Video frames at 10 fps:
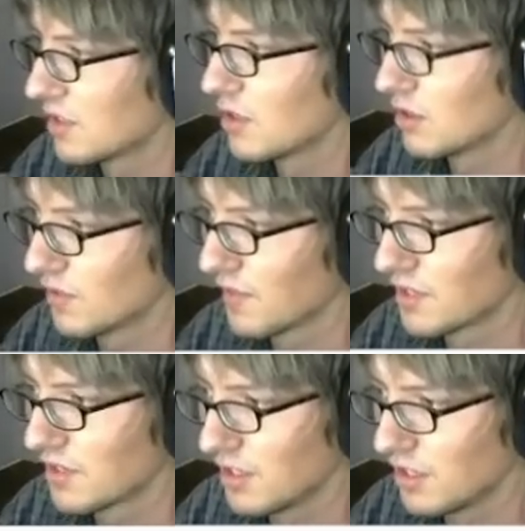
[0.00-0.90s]
those of
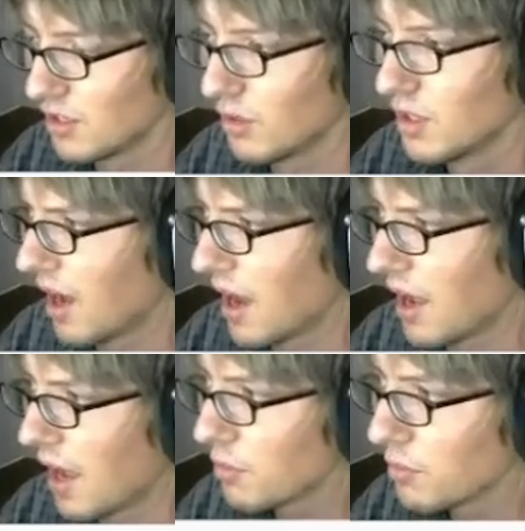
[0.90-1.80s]
us that do.
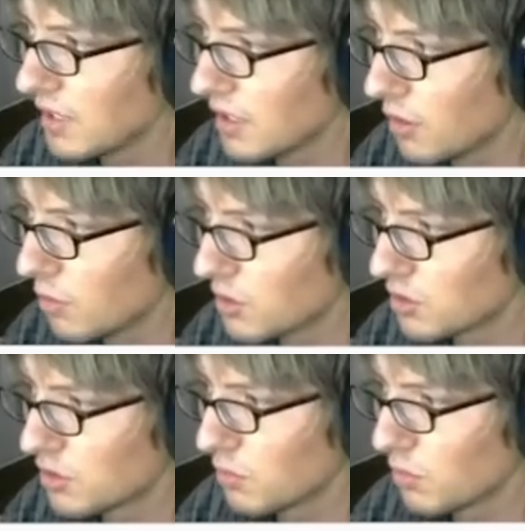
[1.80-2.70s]
I don't really know
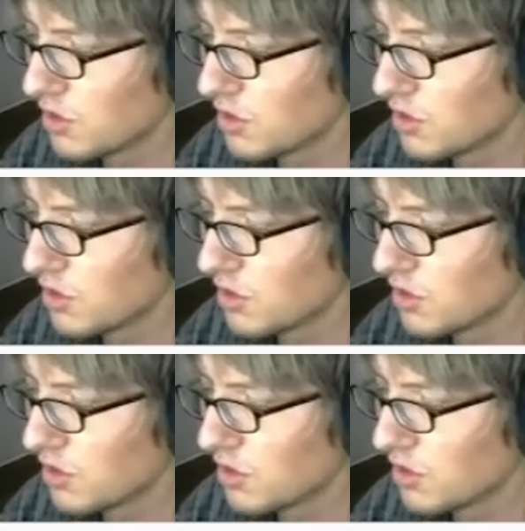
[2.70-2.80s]
what